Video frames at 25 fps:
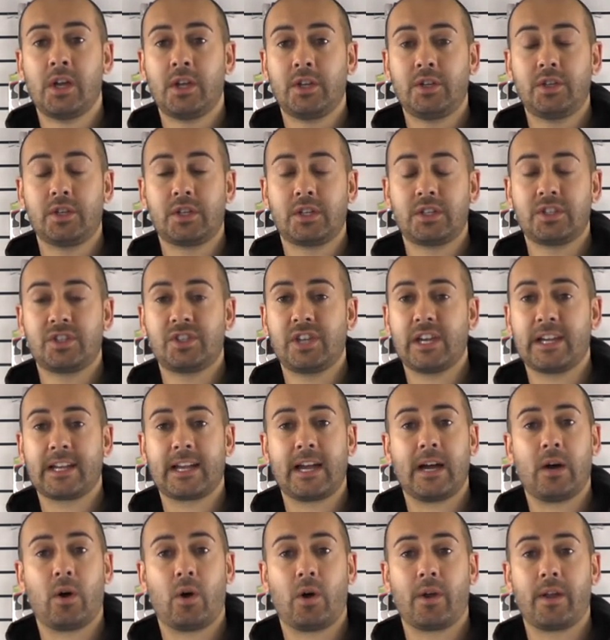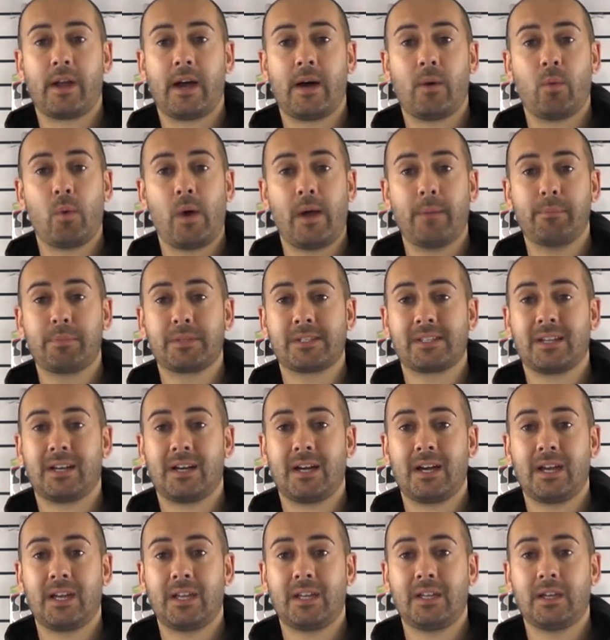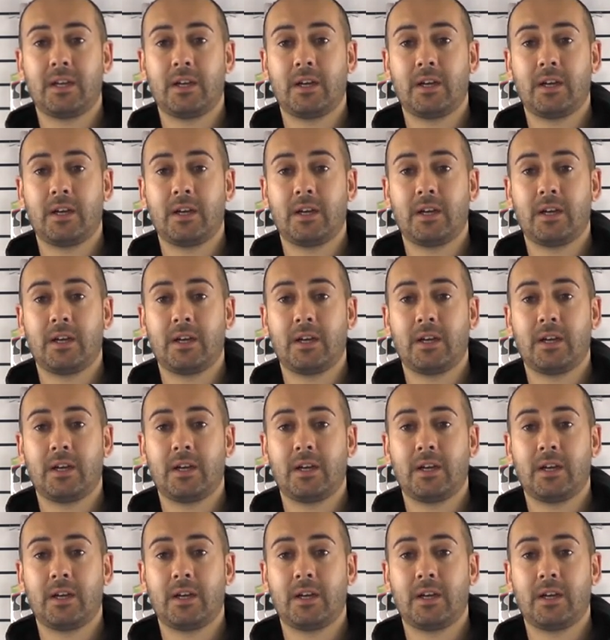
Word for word: You can check out on our website,